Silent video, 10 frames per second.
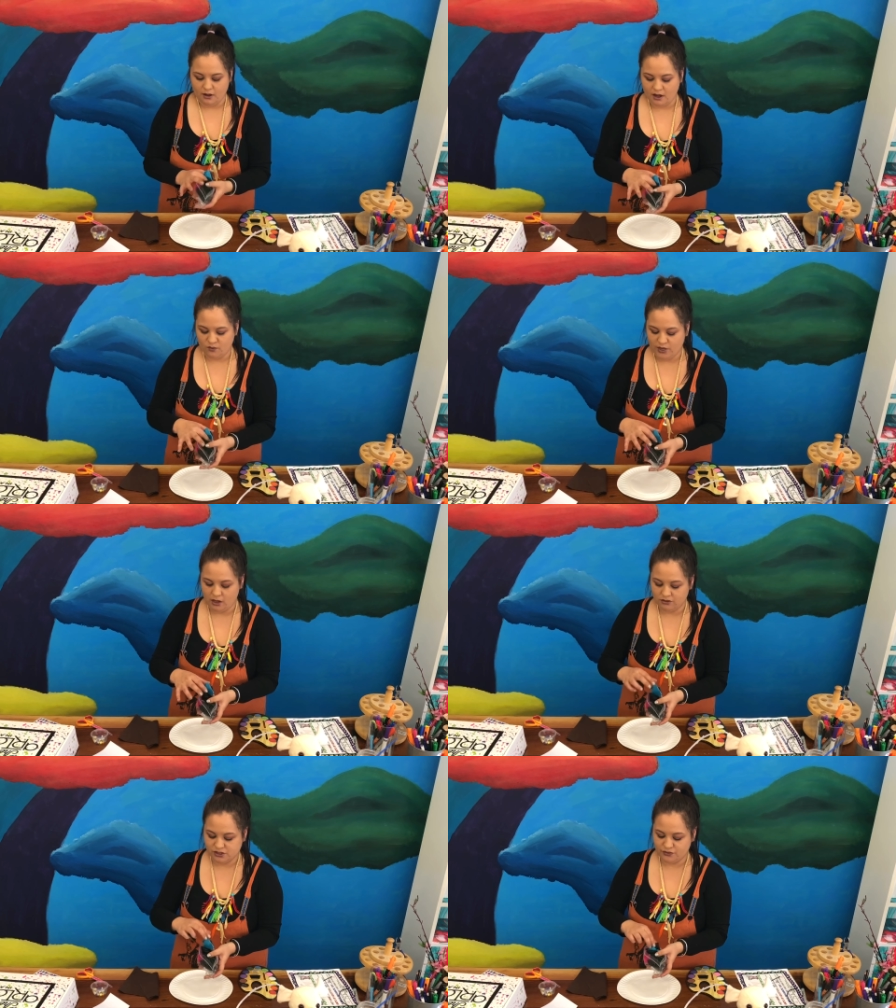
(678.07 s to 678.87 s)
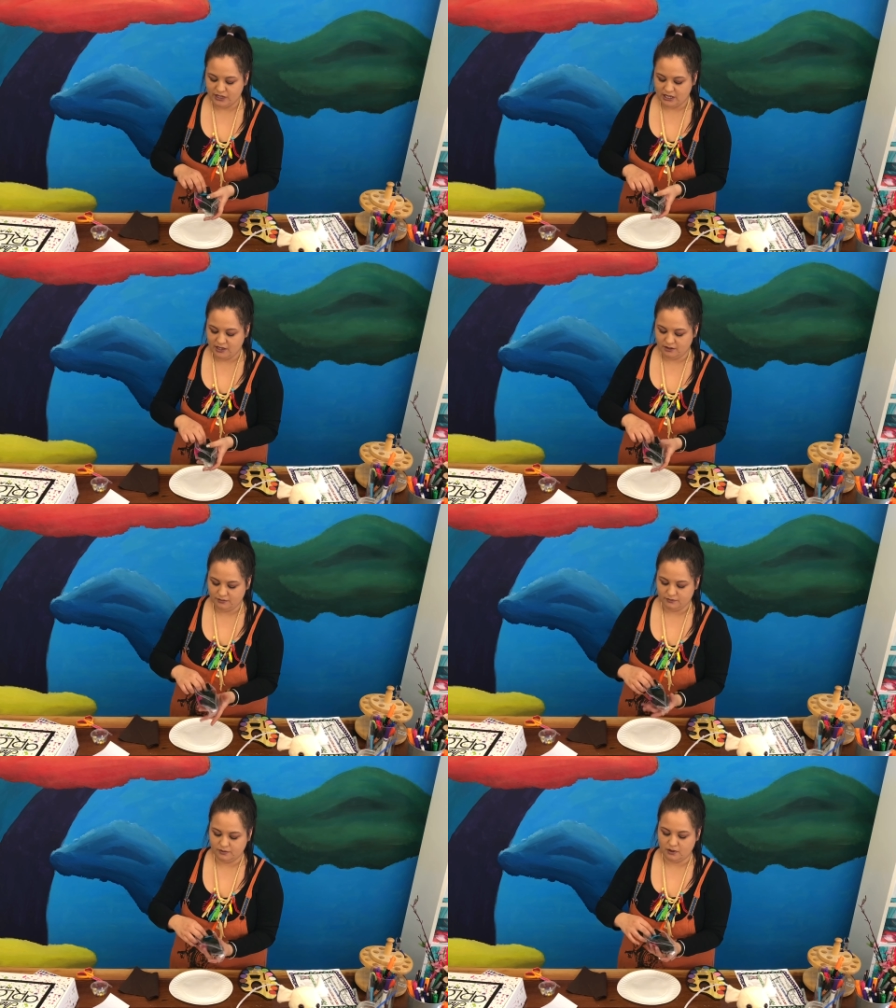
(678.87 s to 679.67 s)
and we also need
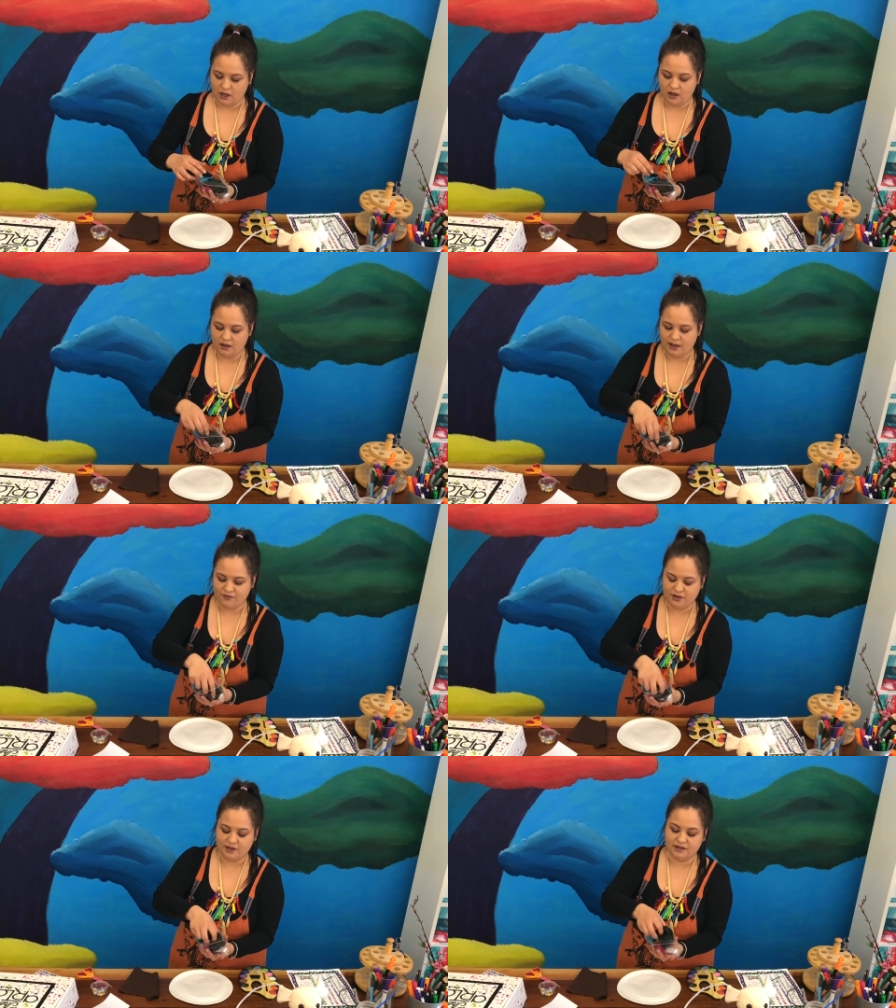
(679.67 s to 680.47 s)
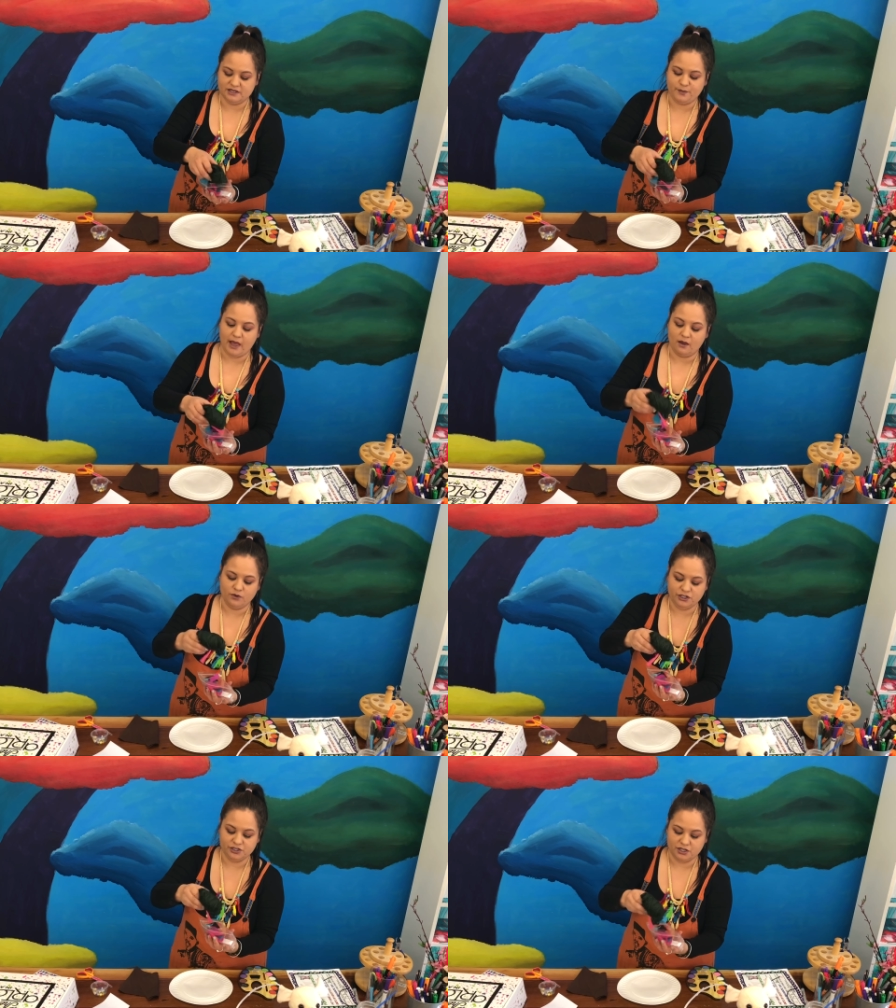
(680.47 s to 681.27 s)
uh, everything in this bag,
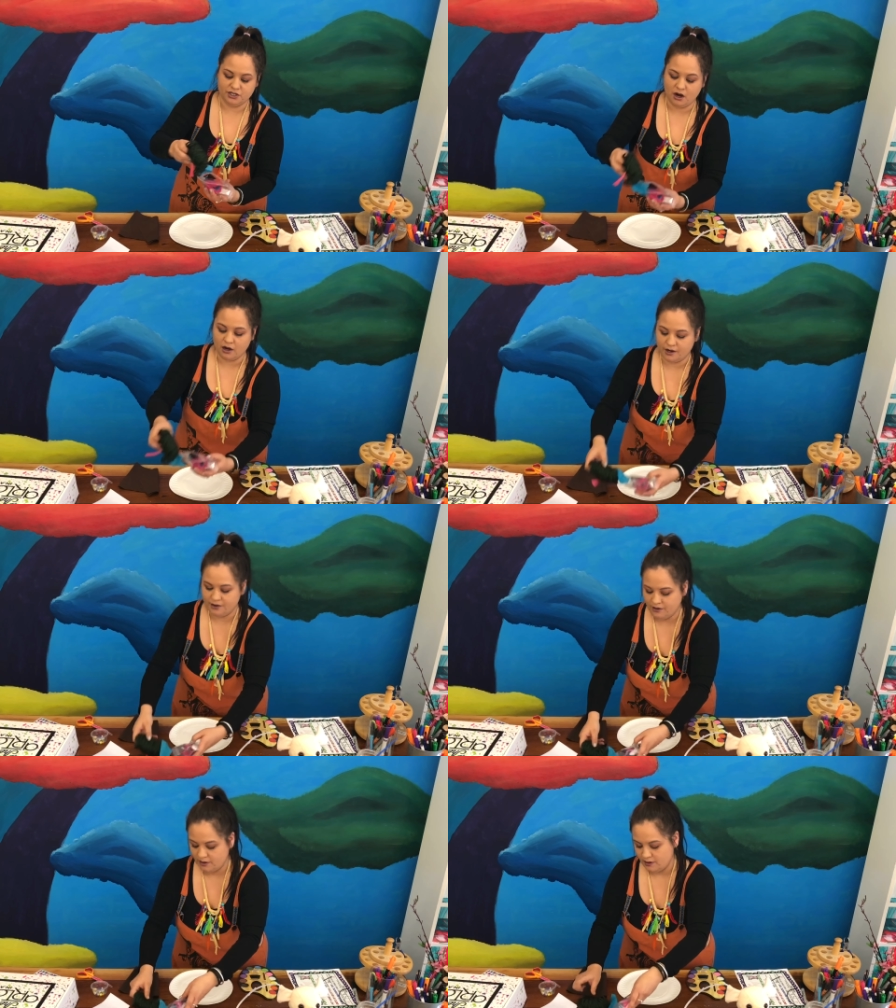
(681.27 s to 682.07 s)
which is yarn,